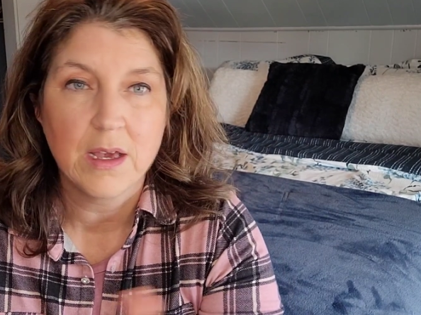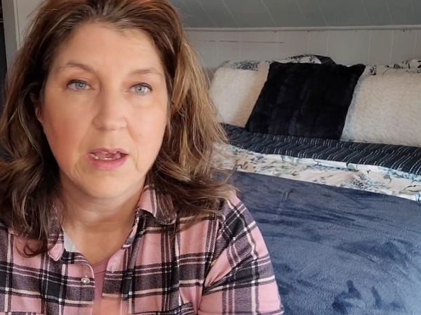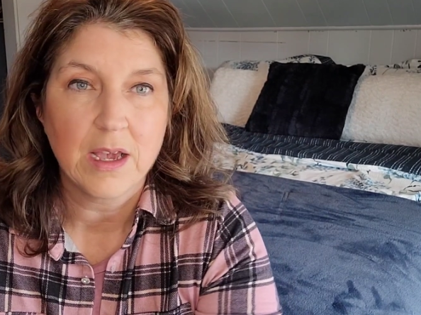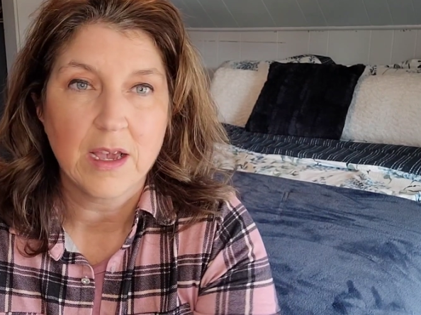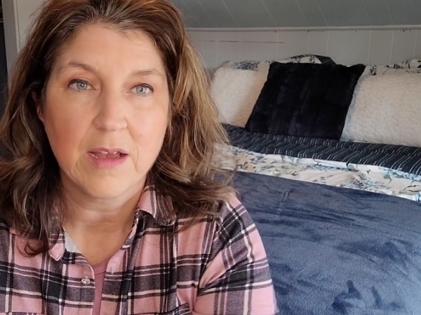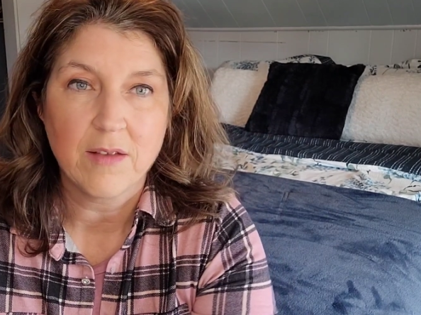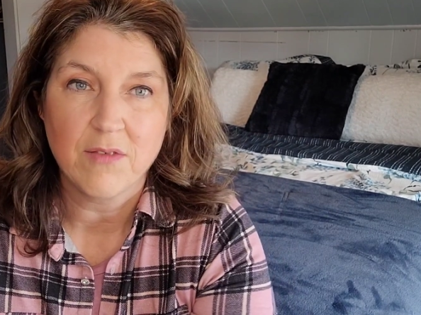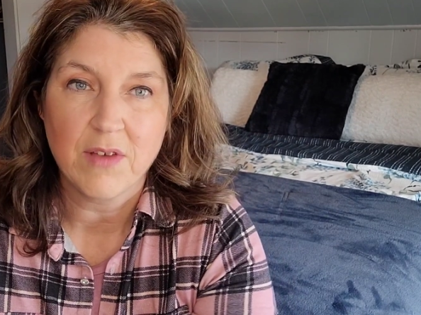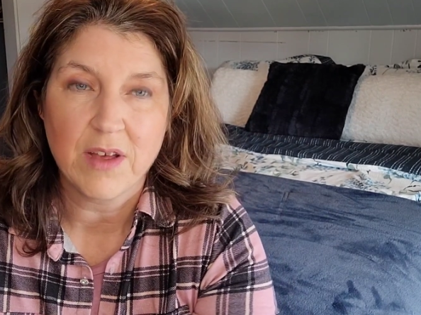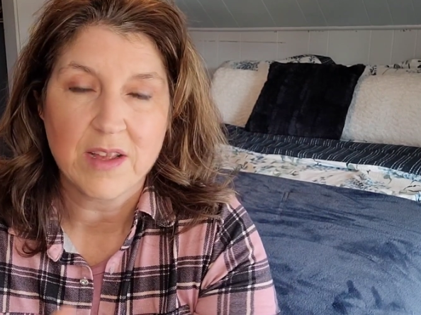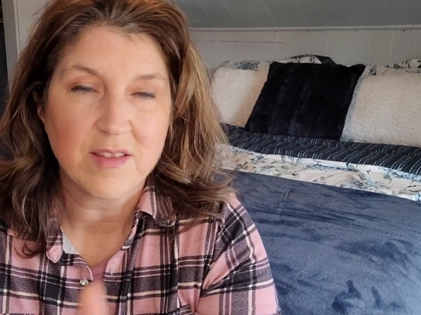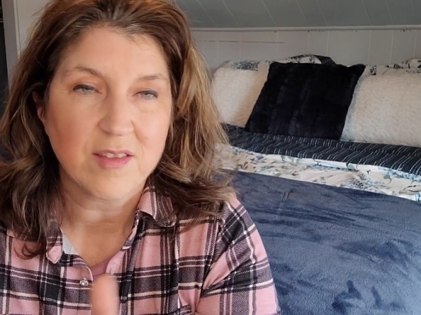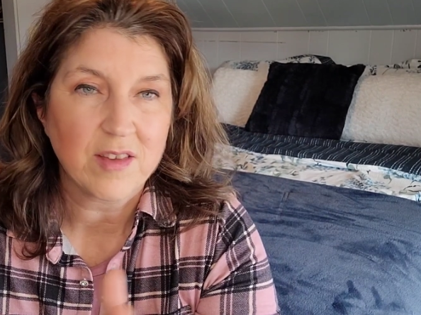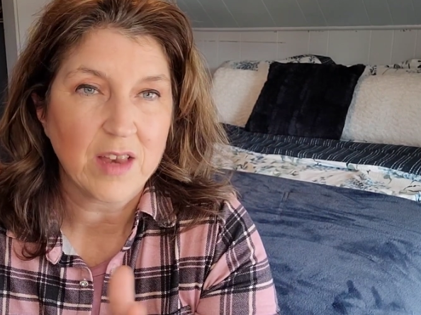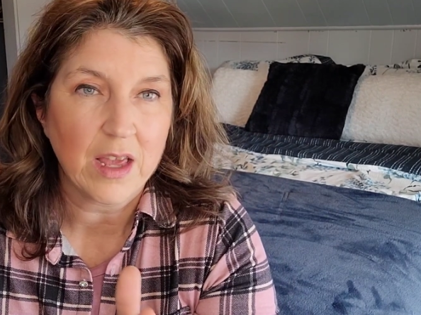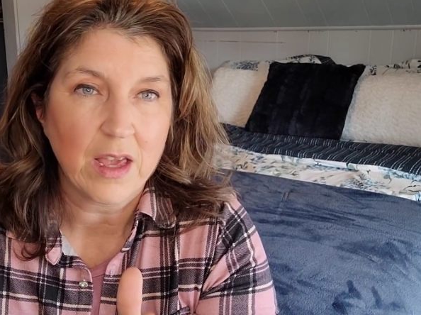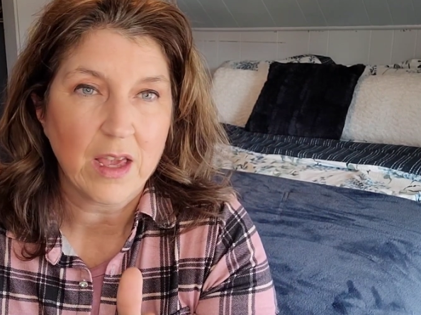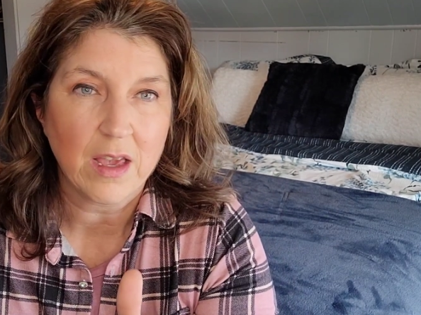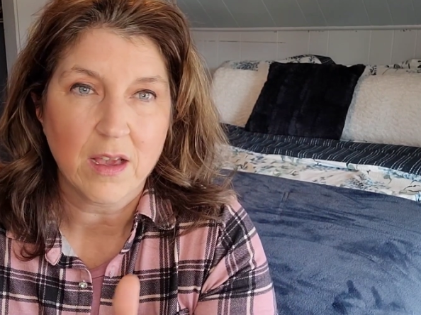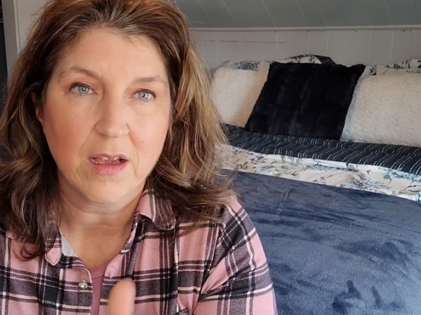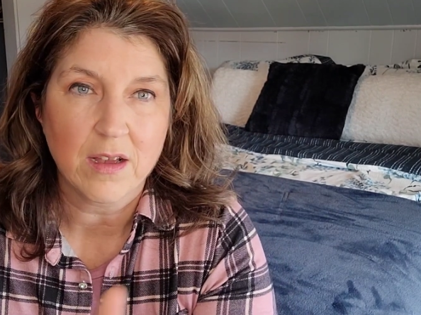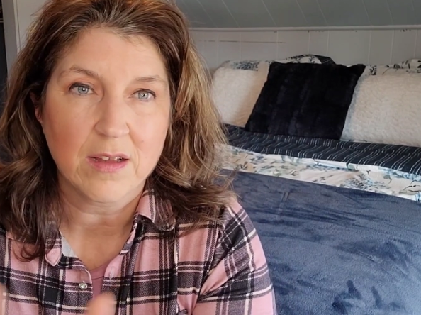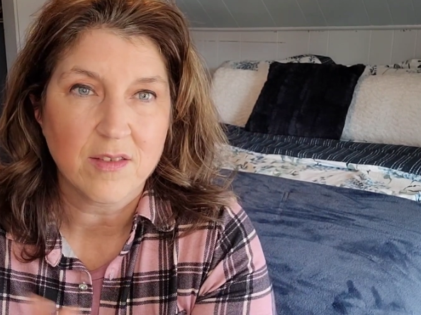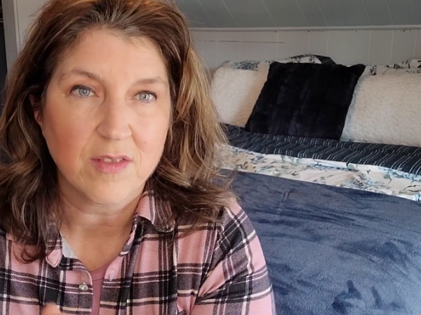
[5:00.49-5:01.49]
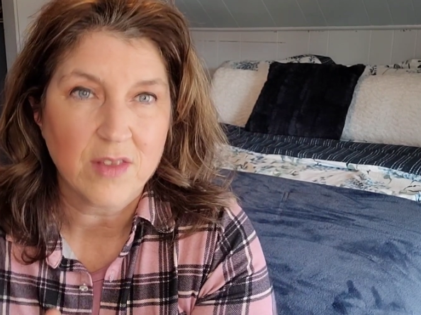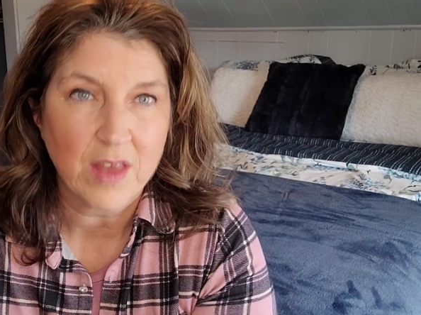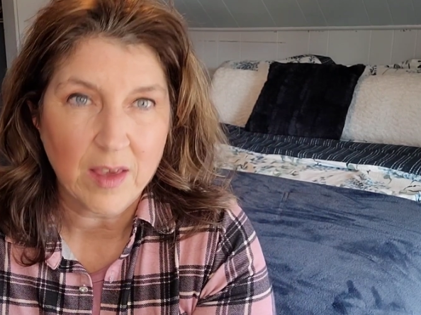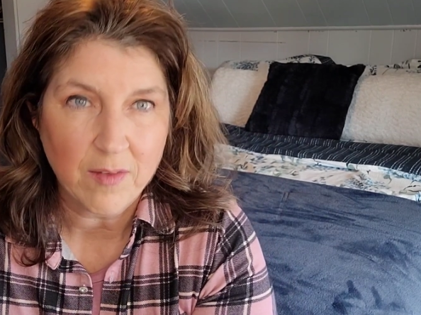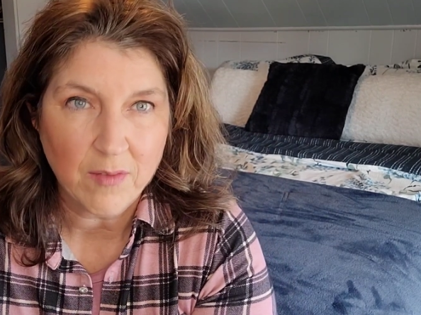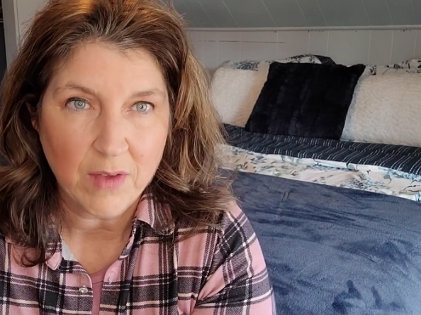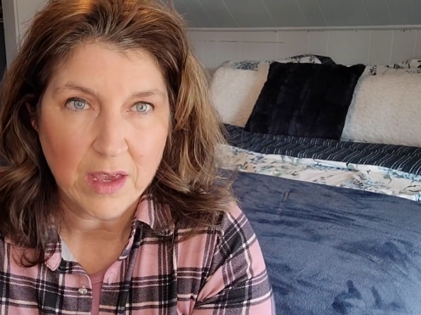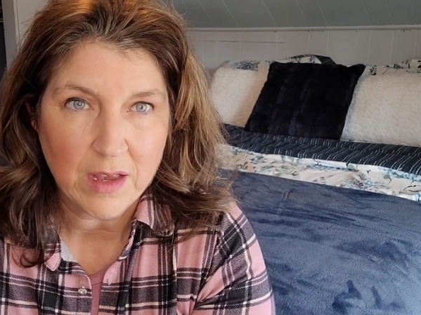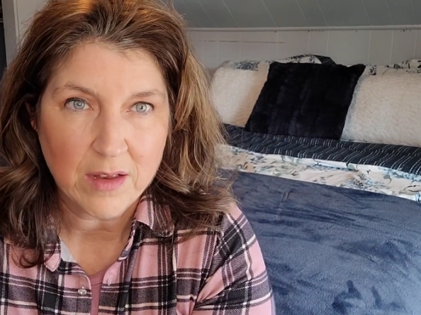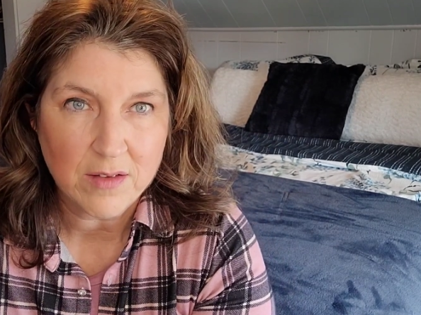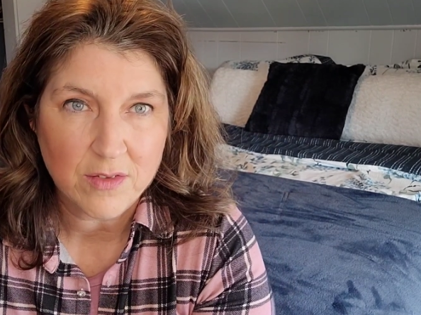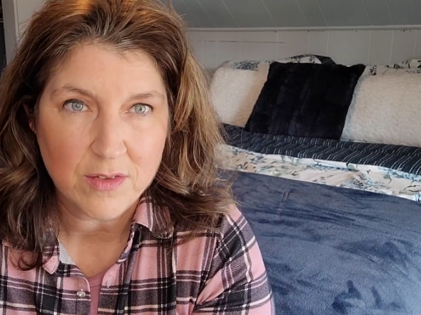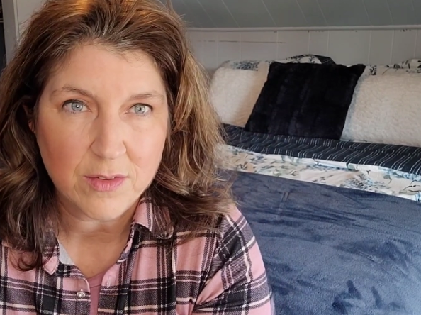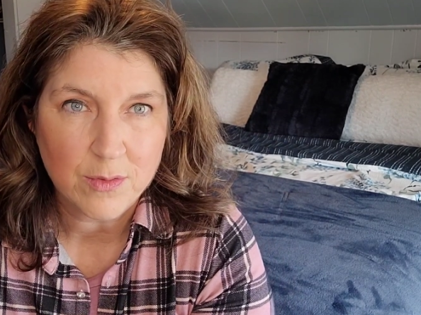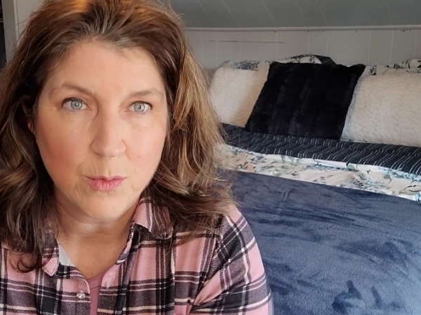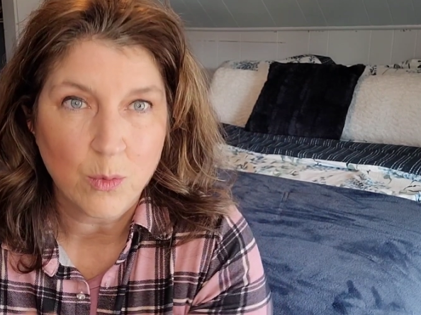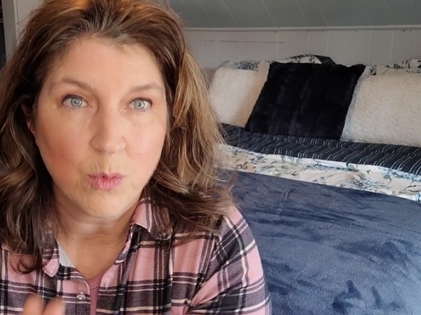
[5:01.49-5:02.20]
investing, savings.